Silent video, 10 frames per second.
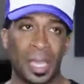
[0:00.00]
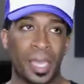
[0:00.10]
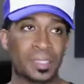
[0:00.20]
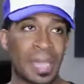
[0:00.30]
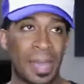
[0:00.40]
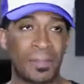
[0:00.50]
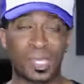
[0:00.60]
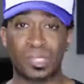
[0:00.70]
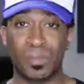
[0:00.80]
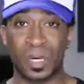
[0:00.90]
there's not
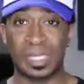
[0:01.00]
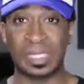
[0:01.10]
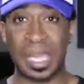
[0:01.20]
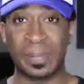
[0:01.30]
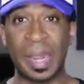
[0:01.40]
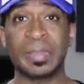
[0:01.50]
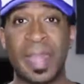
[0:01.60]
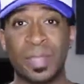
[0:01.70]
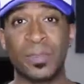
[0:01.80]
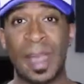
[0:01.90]
much more to say, but I
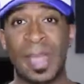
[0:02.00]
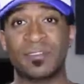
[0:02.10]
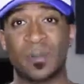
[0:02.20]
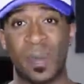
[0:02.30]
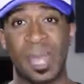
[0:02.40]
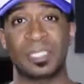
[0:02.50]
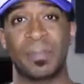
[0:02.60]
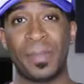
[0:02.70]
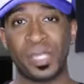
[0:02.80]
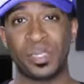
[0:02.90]
thank you guys for
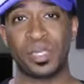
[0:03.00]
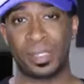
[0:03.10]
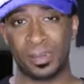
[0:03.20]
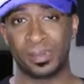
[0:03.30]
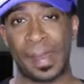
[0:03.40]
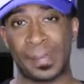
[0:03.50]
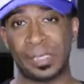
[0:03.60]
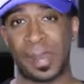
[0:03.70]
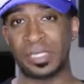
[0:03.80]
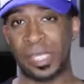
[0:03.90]
watching. Make sure you subscribe
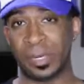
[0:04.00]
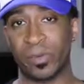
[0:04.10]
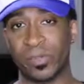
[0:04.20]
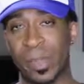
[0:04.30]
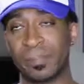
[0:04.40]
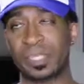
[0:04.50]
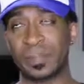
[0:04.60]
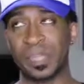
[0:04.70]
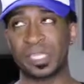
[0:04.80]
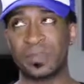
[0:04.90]
to my channel, thumbs
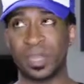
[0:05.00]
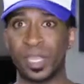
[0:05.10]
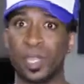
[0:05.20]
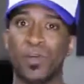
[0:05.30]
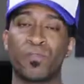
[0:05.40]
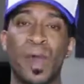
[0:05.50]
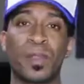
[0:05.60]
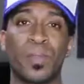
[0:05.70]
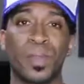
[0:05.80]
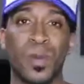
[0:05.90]
up this video,
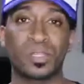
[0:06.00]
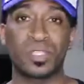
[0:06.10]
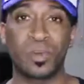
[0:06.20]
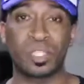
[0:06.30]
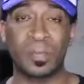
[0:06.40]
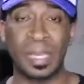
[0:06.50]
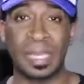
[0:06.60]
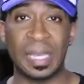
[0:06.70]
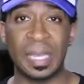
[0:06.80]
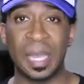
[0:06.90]
follow me on social
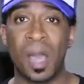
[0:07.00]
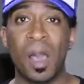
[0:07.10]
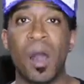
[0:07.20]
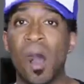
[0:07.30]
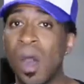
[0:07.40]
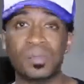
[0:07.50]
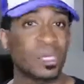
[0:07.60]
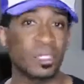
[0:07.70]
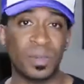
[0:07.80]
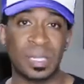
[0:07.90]
media, all
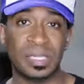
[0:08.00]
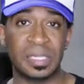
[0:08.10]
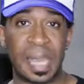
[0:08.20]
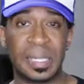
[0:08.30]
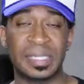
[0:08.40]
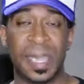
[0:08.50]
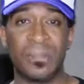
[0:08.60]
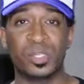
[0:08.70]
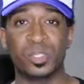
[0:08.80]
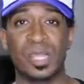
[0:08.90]
social media sites
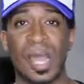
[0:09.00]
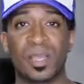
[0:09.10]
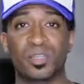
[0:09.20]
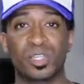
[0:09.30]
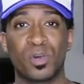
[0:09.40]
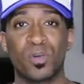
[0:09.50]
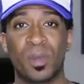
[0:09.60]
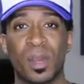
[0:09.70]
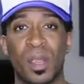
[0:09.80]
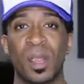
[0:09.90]
at Mr. Ty
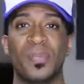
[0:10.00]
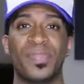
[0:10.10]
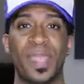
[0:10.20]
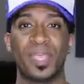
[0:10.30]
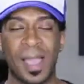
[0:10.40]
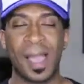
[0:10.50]
Couture. Thank